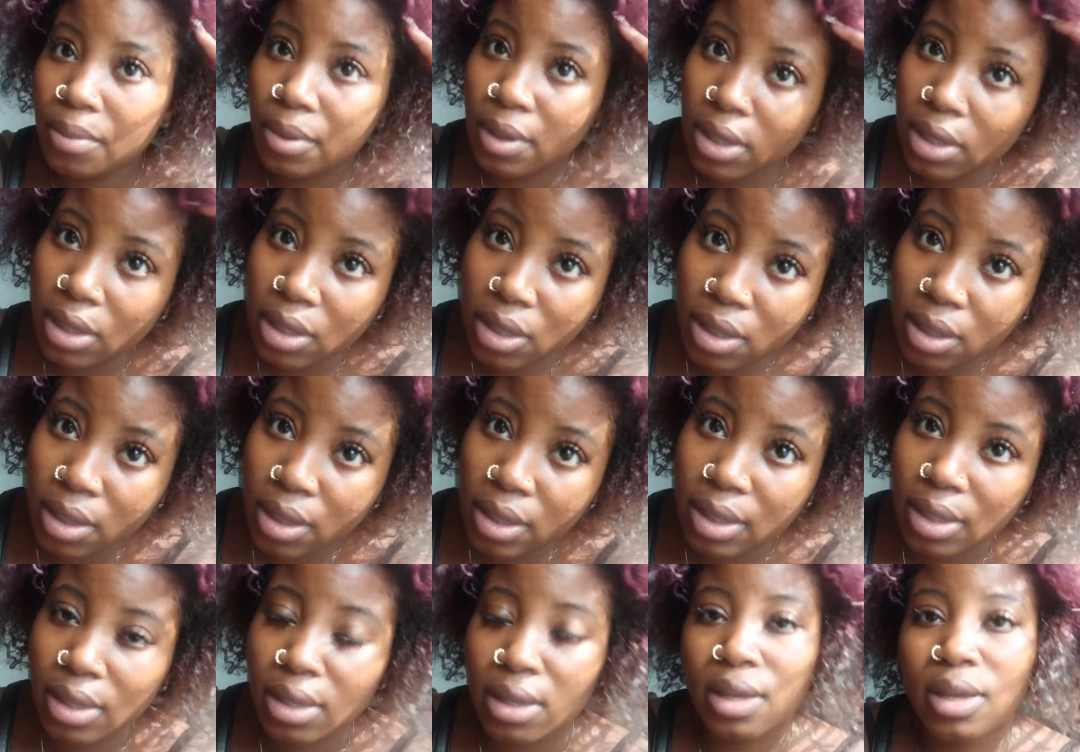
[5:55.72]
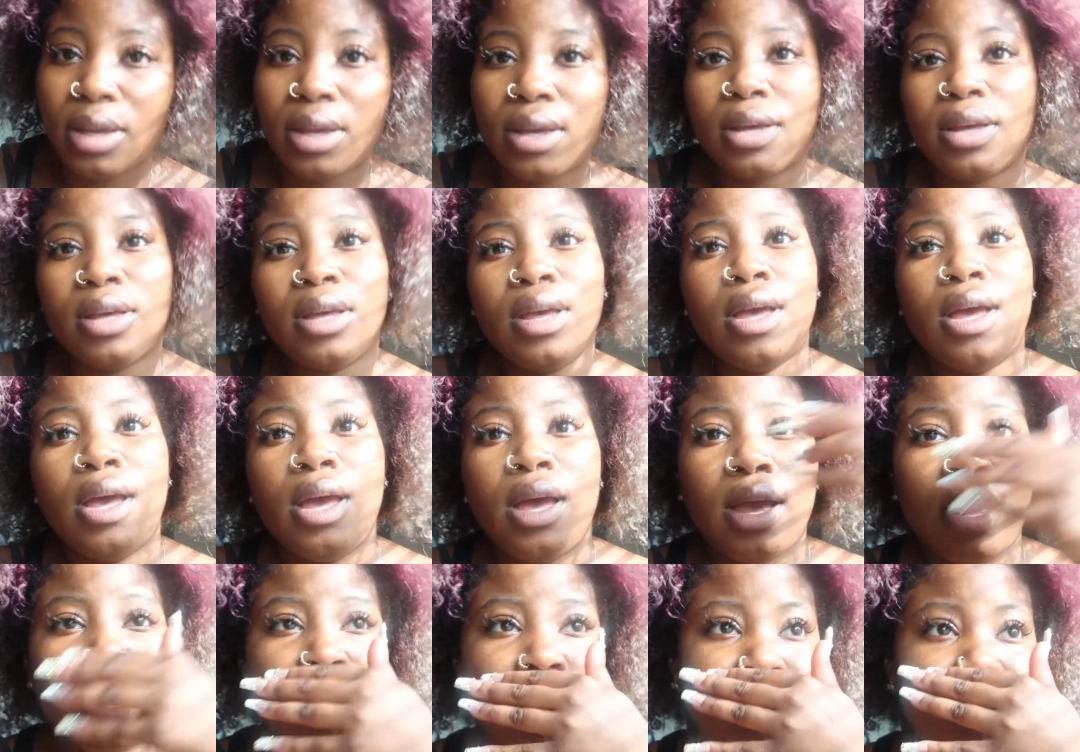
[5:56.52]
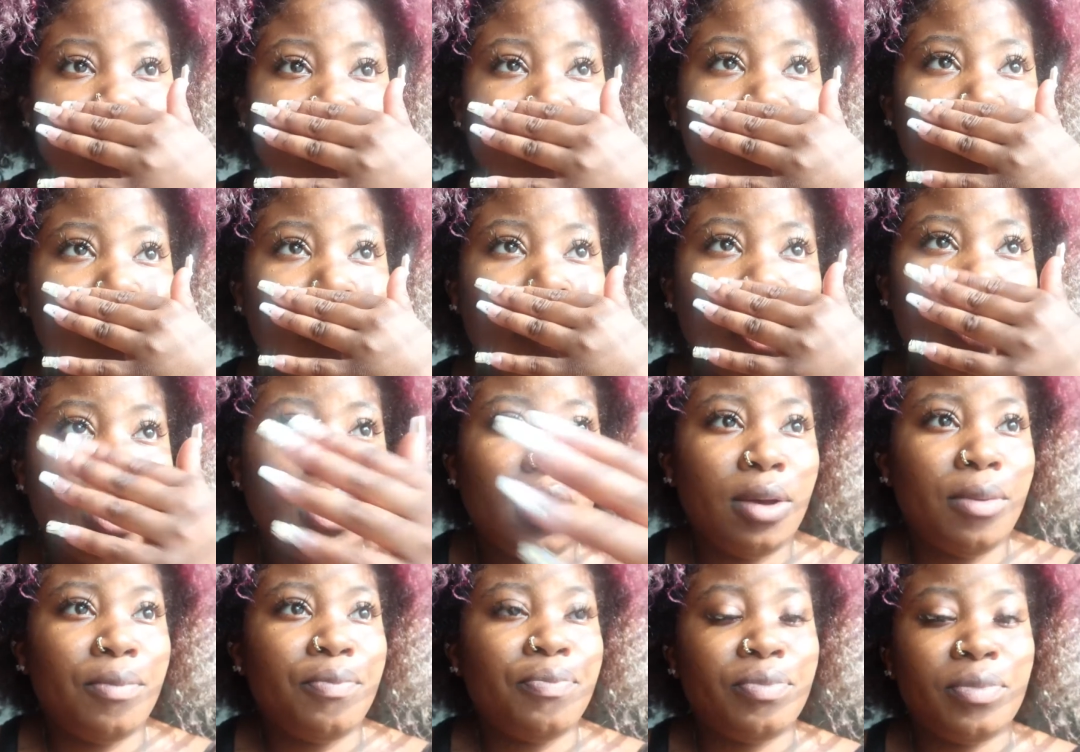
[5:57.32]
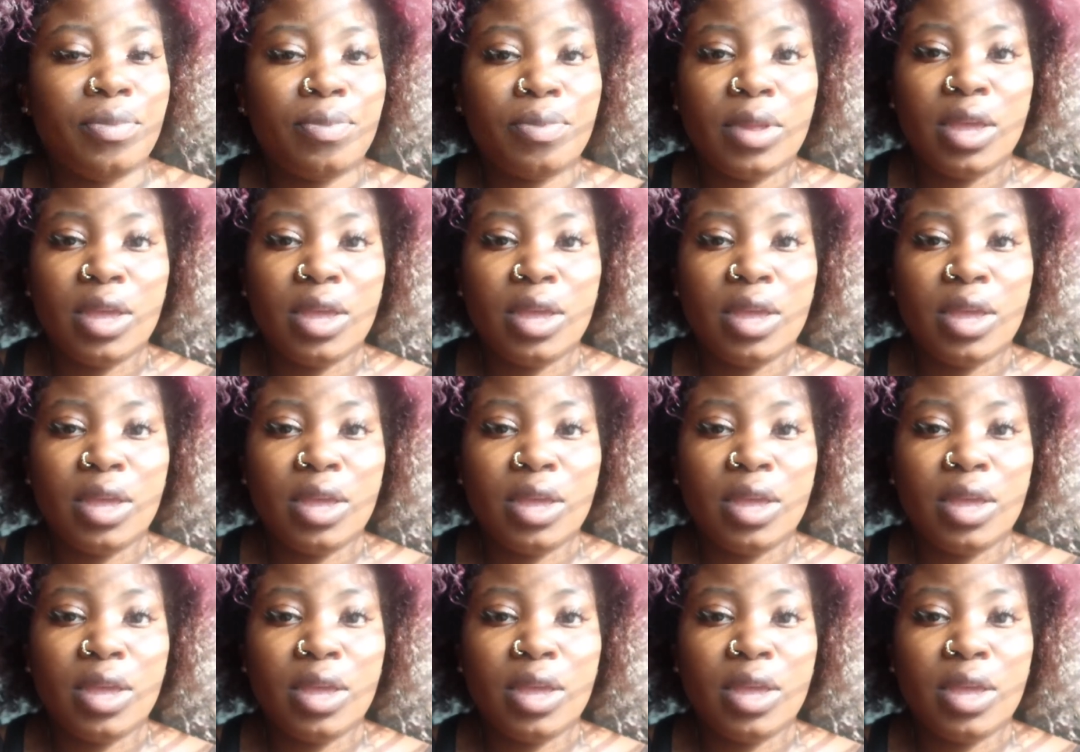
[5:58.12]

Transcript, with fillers: But, yeah if you um